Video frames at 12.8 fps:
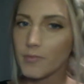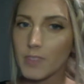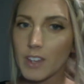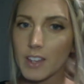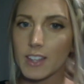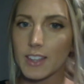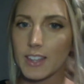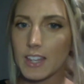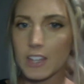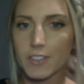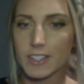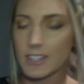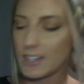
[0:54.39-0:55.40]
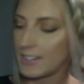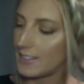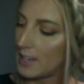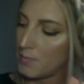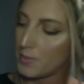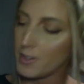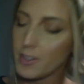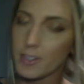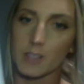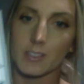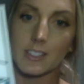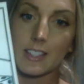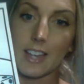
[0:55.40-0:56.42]
Then they give us an example, so
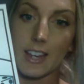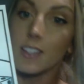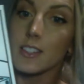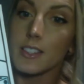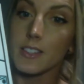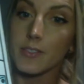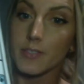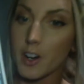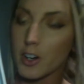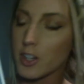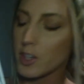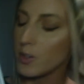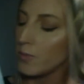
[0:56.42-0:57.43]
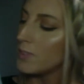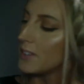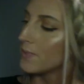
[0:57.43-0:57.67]
dice are cubes.